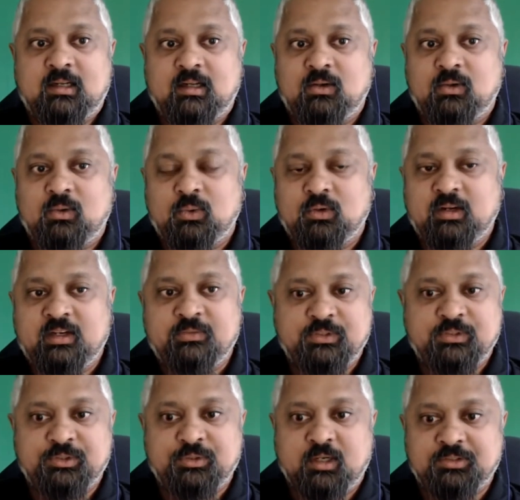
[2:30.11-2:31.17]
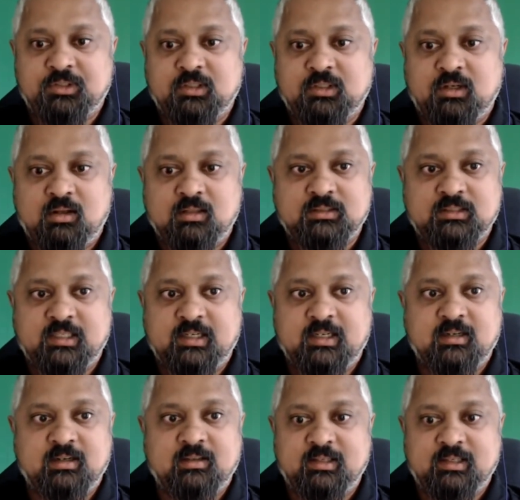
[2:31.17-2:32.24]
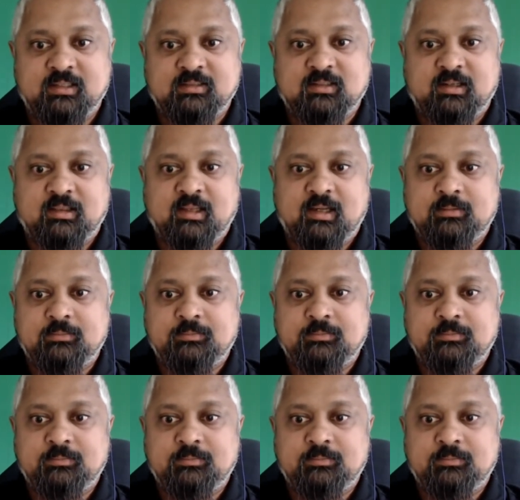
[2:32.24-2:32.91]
or infrastructure costing and things like that.